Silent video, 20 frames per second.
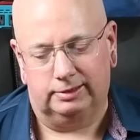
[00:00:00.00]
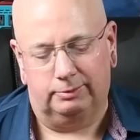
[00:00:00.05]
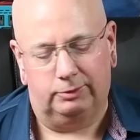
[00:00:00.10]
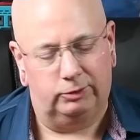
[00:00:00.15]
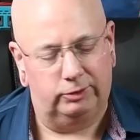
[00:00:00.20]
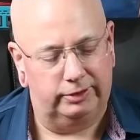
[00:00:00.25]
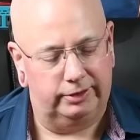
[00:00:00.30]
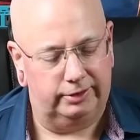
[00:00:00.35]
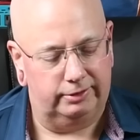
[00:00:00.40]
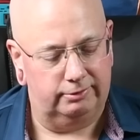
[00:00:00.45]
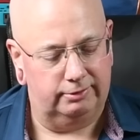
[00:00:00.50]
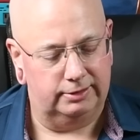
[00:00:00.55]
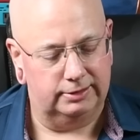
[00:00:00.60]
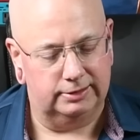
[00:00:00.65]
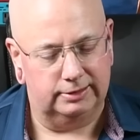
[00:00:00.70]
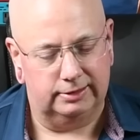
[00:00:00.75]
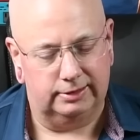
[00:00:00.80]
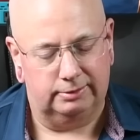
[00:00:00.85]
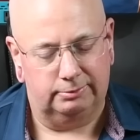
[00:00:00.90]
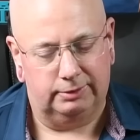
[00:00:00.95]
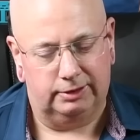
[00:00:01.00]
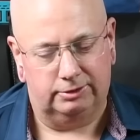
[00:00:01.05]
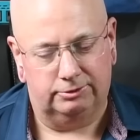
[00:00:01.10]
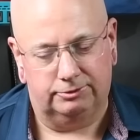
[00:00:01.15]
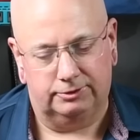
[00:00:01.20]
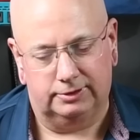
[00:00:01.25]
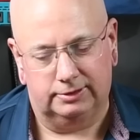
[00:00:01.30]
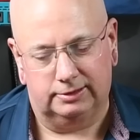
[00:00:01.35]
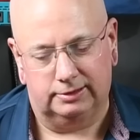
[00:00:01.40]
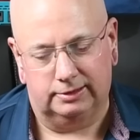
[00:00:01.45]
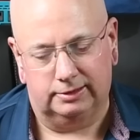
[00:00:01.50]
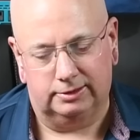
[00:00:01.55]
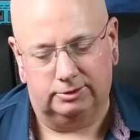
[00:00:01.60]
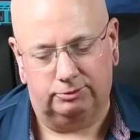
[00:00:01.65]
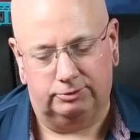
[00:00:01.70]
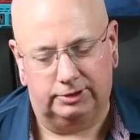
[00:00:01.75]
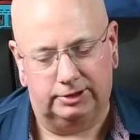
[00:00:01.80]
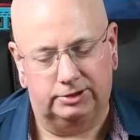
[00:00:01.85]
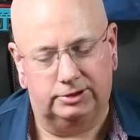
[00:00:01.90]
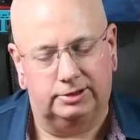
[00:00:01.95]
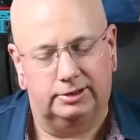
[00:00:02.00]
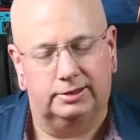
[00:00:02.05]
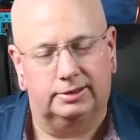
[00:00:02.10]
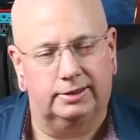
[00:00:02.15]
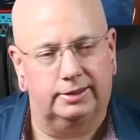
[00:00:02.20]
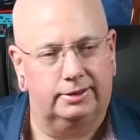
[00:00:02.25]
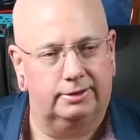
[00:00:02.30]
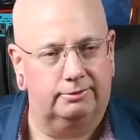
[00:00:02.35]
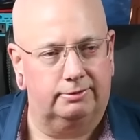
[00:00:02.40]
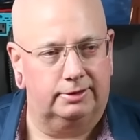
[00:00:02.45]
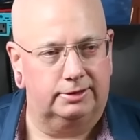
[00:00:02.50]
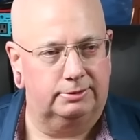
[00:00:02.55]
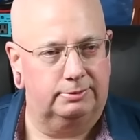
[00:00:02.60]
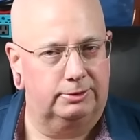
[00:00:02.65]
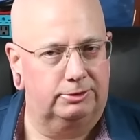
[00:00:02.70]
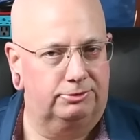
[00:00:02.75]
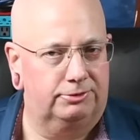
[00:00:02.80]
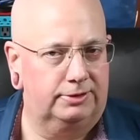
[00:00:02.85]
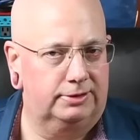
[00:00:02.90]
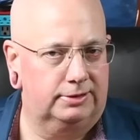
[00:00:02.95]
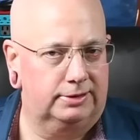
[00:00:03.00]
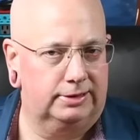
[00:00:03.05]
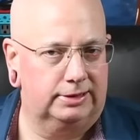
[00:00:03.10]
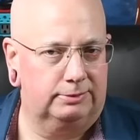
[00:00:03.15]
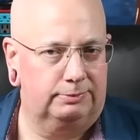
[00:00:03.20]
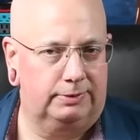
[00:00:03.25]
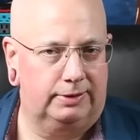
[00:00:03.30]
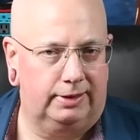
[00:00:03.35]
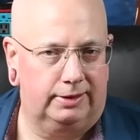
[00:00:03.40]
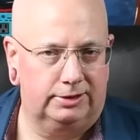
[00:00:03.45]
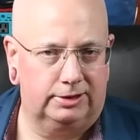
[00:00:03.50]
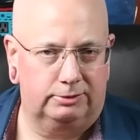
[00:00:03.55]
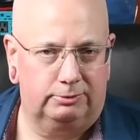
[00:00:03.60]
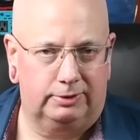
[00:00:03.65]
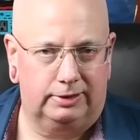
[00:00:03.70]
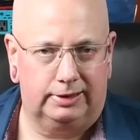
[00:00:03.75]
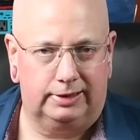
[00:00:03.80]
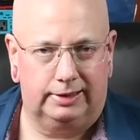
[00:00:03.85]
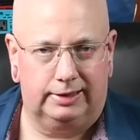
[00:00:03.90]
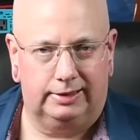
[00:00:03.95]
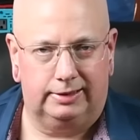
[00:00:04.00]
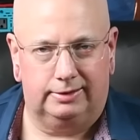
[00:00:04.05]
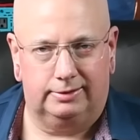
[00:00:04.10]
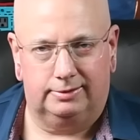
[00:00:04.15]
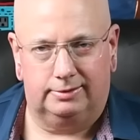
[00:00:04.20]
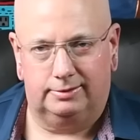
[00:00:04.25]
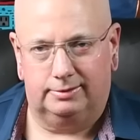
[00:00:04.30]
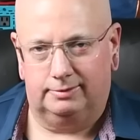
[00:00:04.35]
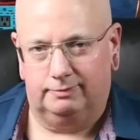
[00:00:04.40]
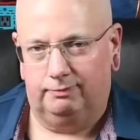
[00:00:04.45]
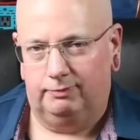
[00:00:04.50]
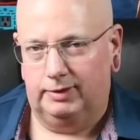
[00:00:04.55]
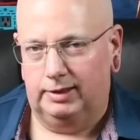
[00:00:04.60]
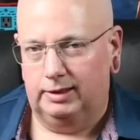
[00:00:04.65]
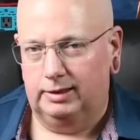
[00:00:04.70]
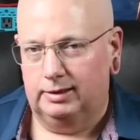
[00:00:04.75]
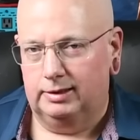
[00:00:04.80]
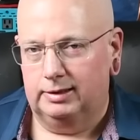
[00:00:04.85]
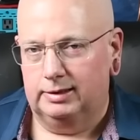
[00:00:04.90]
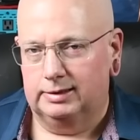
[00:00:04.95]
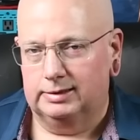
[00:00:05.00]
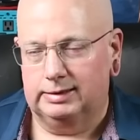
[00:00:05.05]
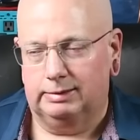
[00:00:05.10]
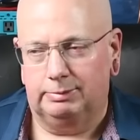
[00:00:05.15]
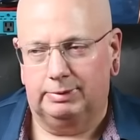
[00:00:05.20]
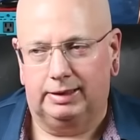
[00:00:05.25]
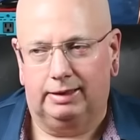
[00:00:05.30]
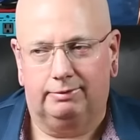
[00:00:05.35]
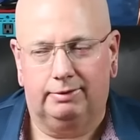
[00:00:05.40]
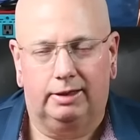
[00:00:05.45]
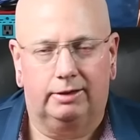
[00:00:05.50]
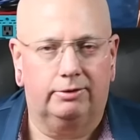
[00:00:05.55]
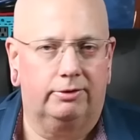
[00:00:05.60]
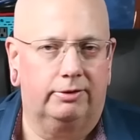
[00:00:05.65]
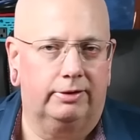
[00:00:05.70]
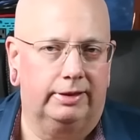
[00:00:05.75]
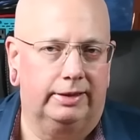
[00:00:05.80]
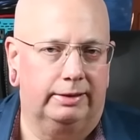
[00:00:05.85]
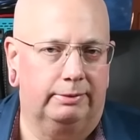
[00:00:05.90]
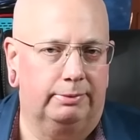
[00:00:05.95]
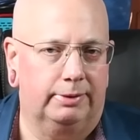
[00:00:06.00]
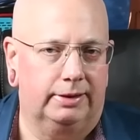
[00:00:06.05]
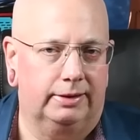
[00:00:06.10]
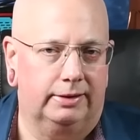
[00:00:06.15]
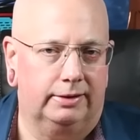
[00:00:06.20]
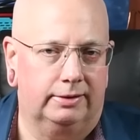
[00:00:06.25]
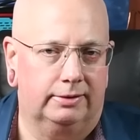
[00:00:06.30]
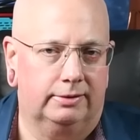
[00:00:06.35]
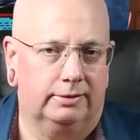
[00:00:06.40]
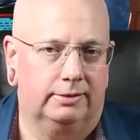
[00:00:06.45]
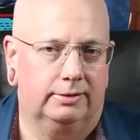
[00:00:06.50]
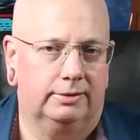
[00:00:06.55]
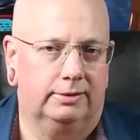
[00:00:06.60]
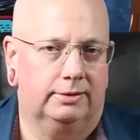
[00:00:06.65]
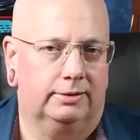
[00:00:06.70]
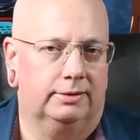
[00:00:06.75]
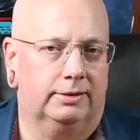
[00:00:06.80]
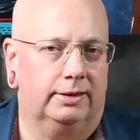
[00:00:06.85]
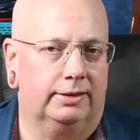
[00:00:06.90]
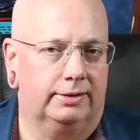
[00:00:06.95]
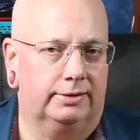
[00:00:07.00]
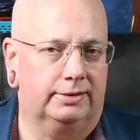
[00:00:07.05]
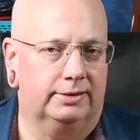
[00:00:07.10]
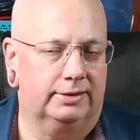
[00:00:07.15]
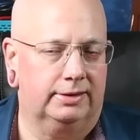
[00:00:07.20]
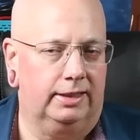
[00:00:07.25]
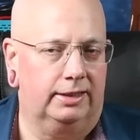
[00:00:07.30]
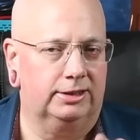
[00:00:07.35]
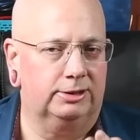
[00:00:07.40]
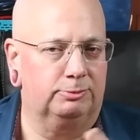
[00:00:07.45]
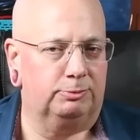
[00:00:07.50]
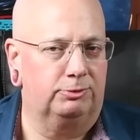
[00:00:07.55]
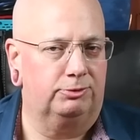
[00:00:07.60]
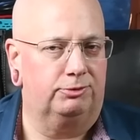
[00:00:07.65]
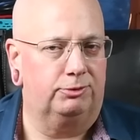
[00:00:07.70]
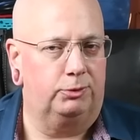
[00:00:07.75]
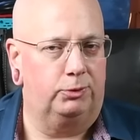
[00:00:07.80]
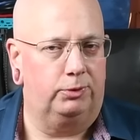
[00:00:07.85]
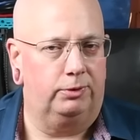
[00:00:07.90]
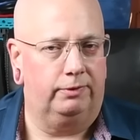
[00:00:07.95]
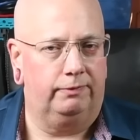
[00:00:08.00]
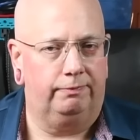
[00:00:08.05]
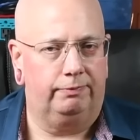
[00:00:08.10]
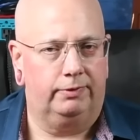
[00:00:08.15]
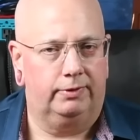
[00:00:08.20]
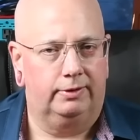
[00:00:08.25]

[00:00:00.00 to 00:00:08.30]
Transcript: I'm only interested in metaphysics. Religion is secularized metaphysics, but I actually wanted to get into something I've heard anybody uh, discuss before.